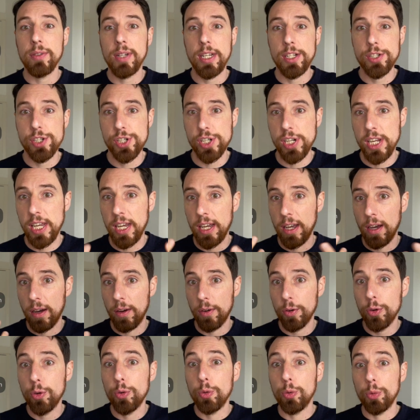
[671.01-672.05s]
engineer,
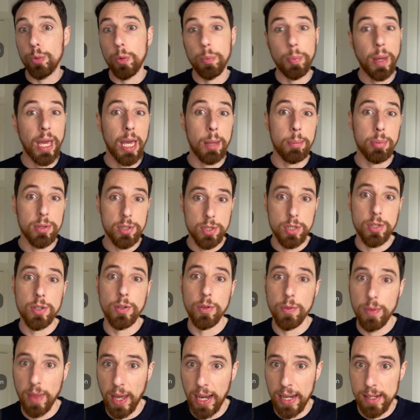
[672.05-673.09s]
who will be able to
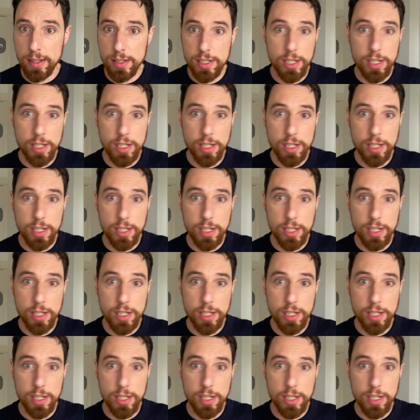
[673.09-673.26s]
do that.